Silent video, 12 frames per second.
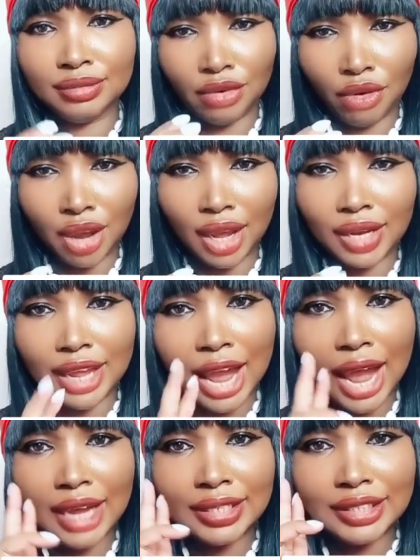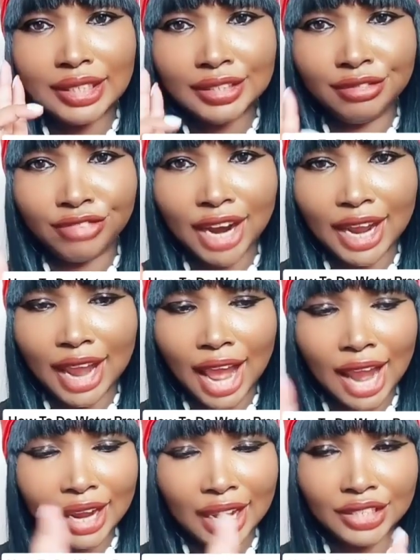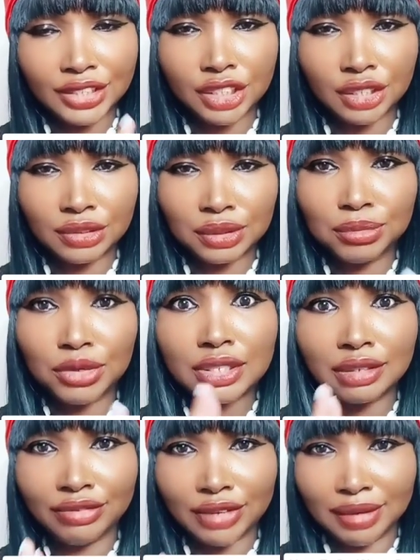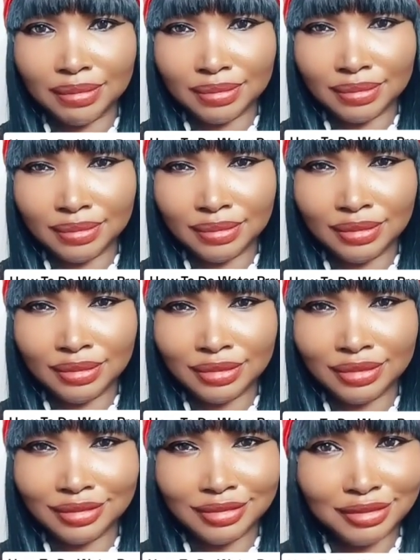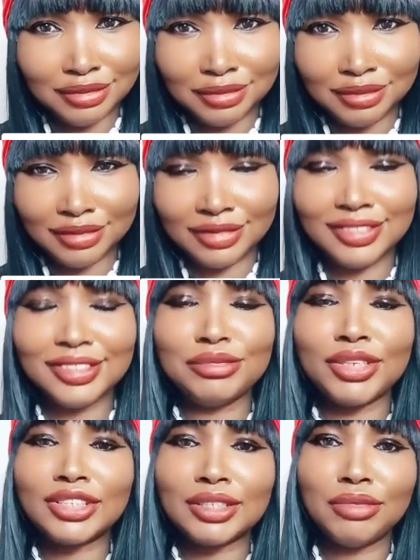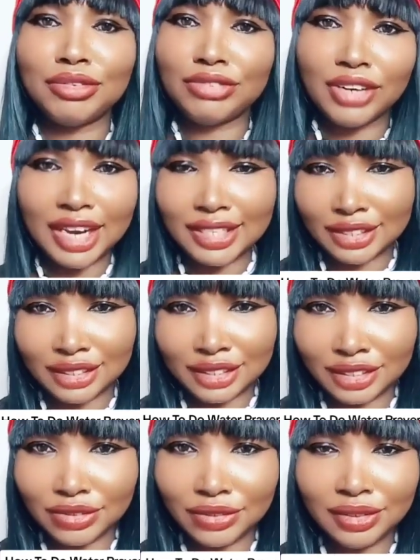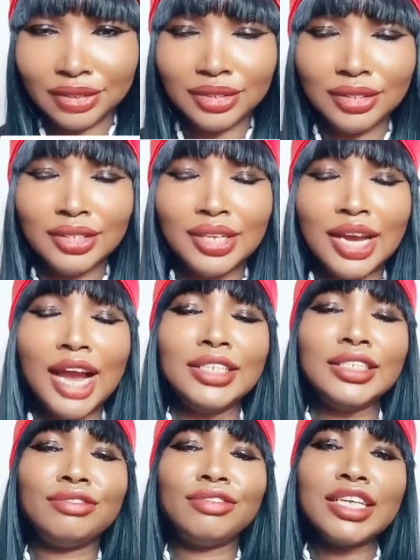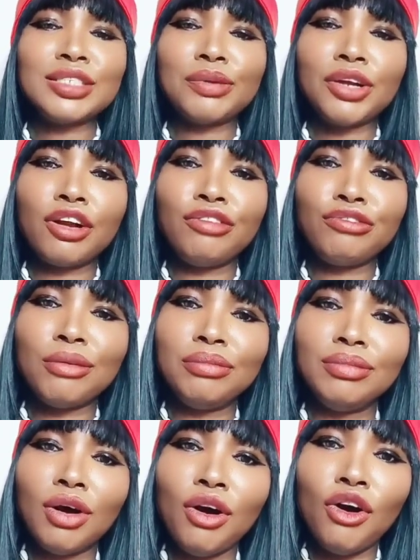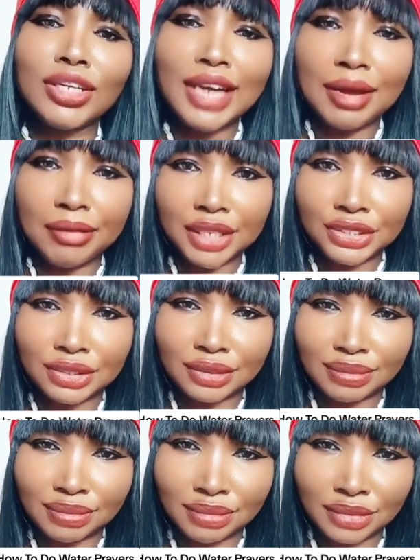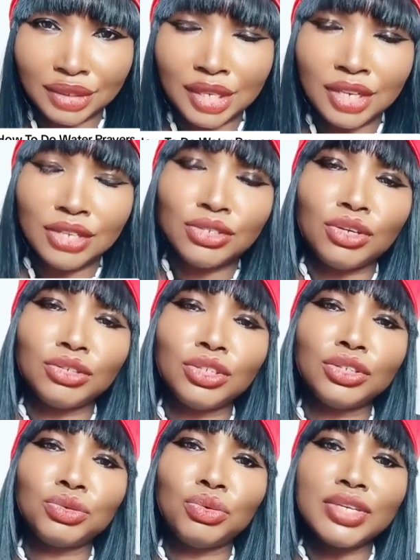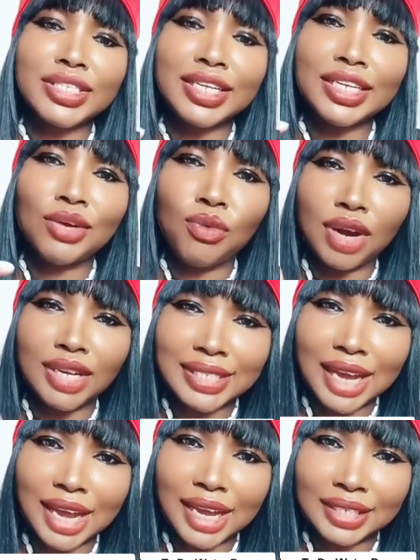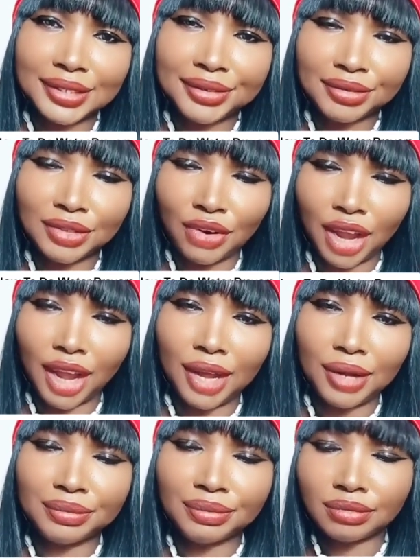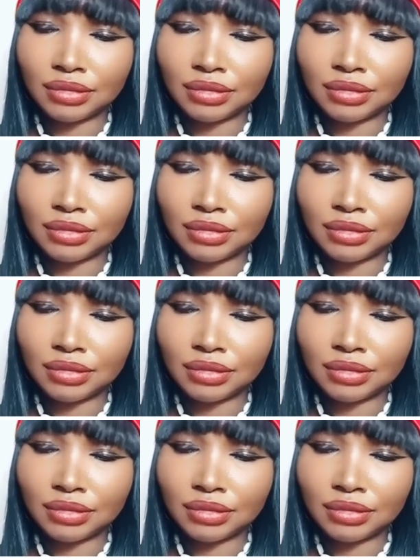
okay, they are divine archangels, most of them. Because some of you guys don't know. And divine spirit come from all dimensions. So those ones in the water, okay,